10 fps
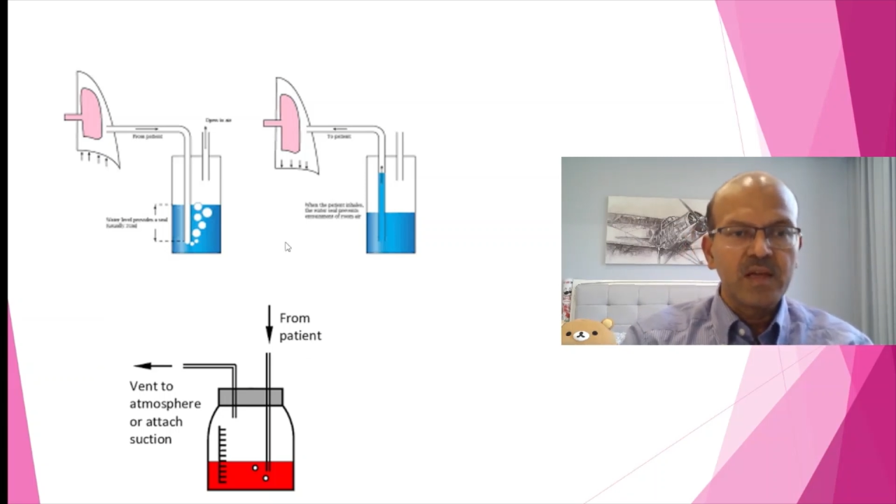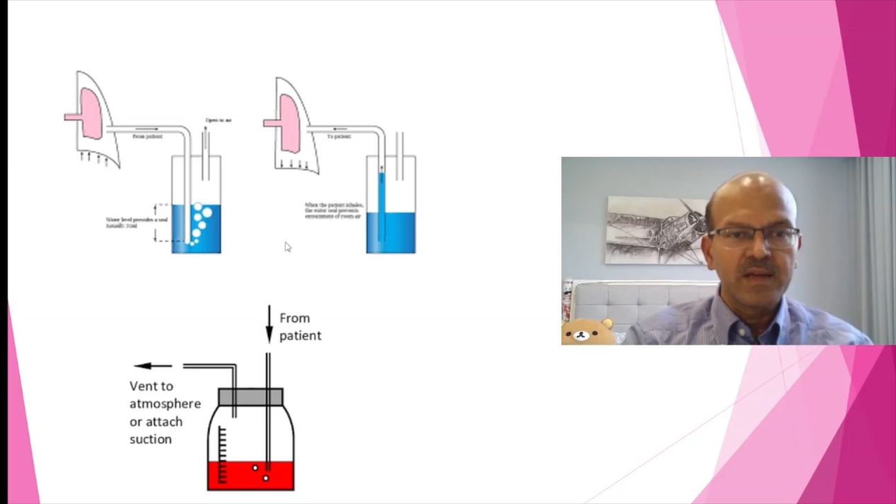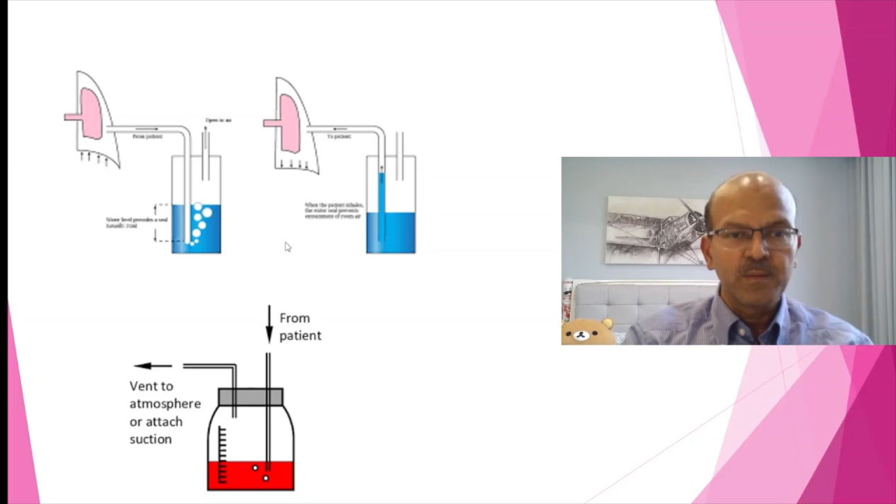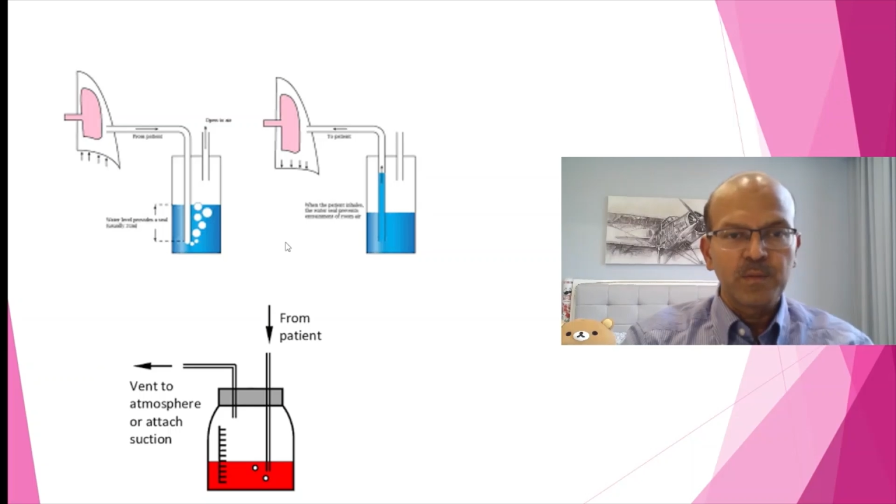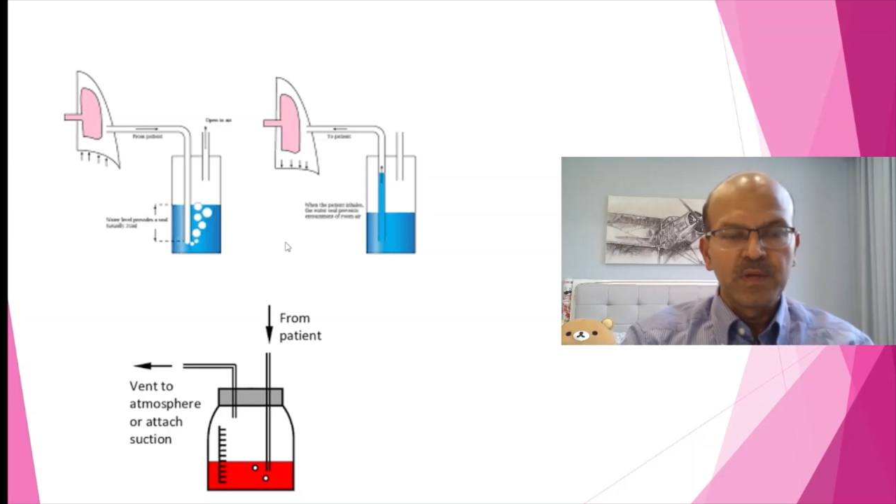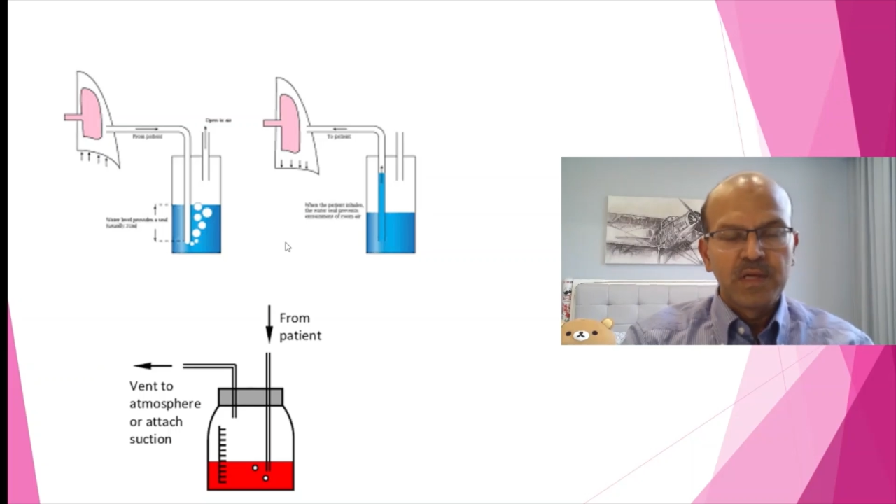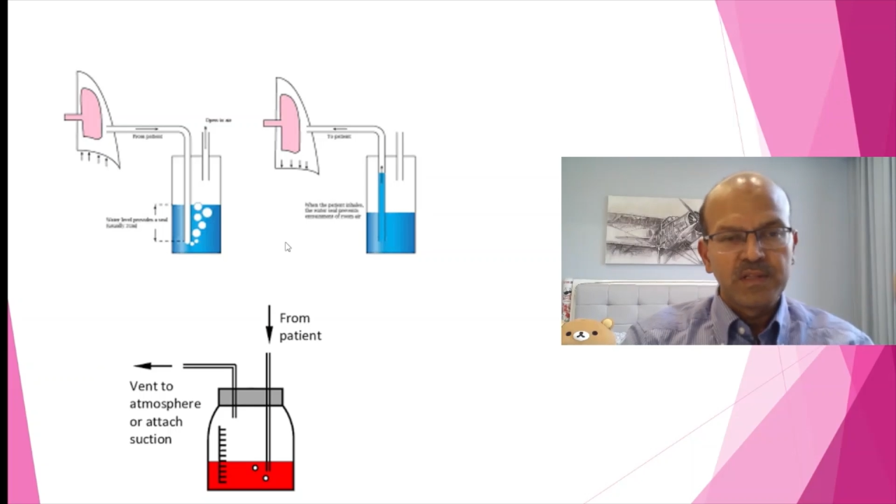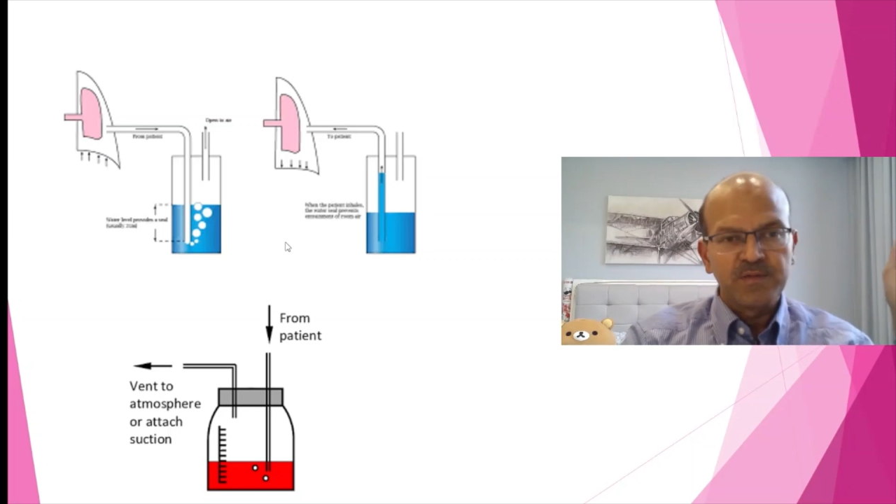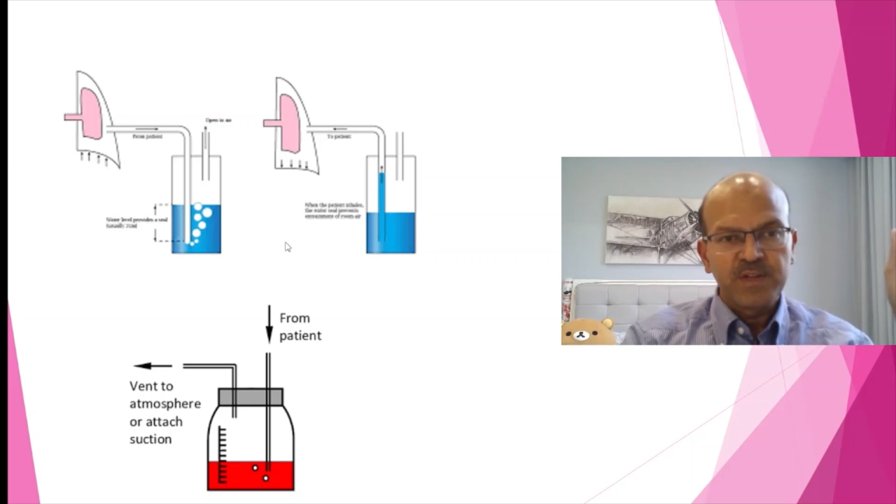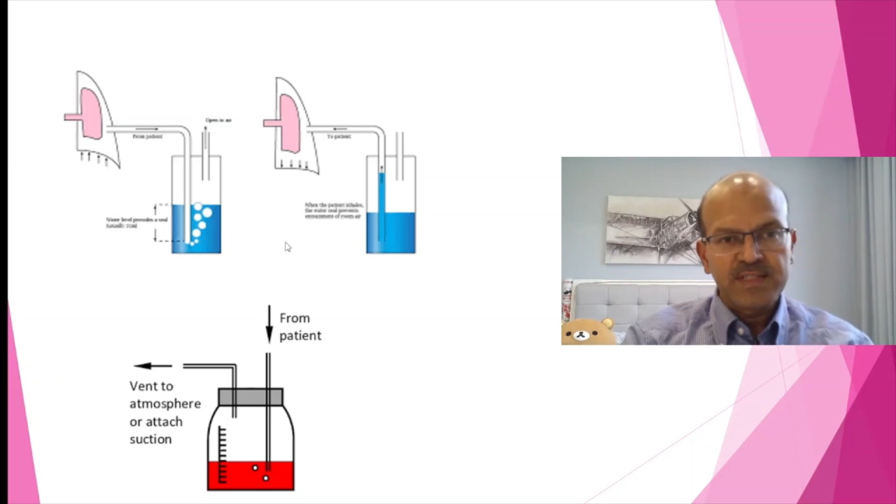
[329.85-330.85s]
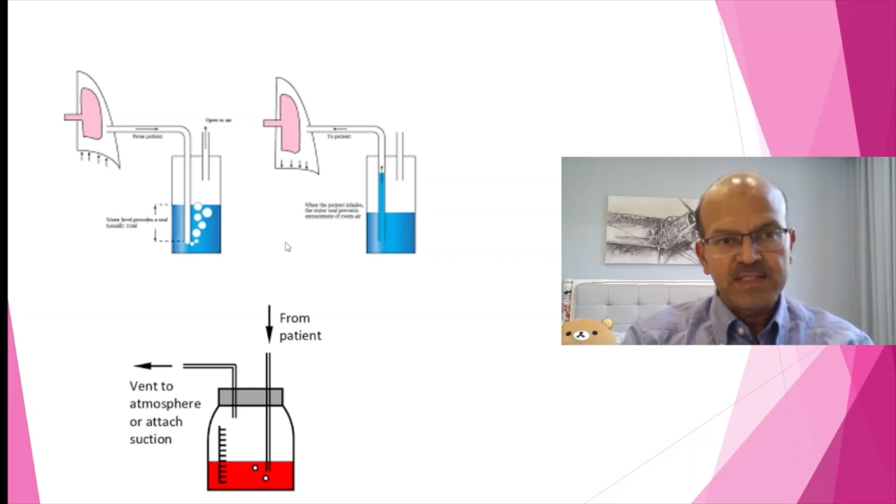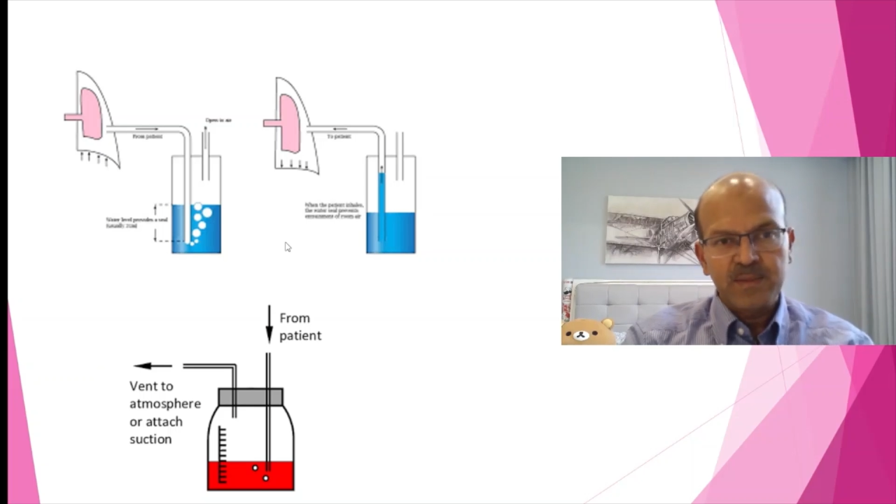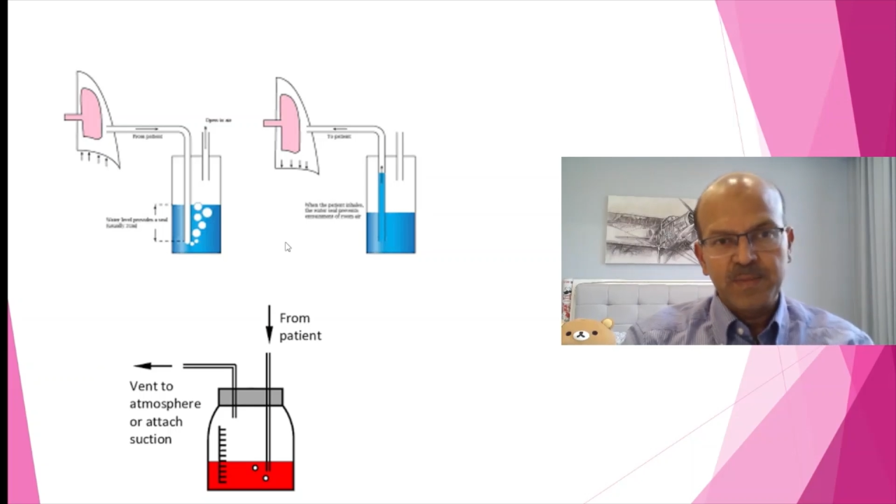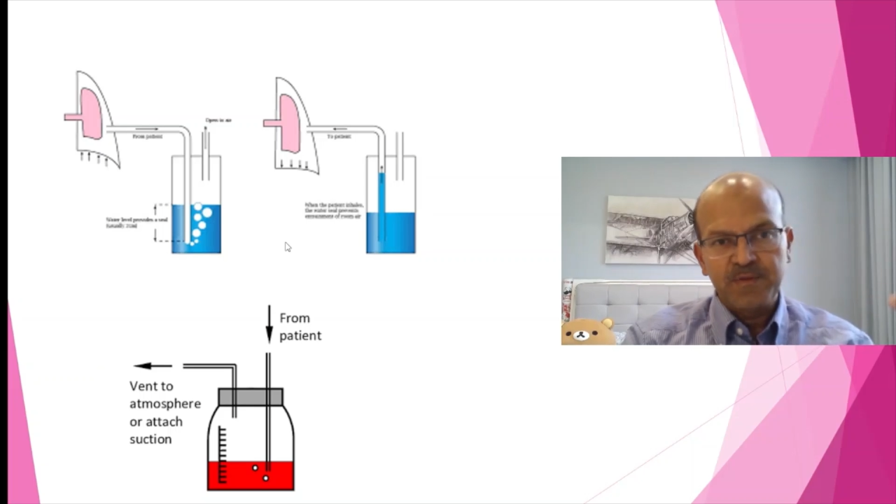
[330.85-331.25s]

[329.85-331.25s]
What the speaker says: And the first step,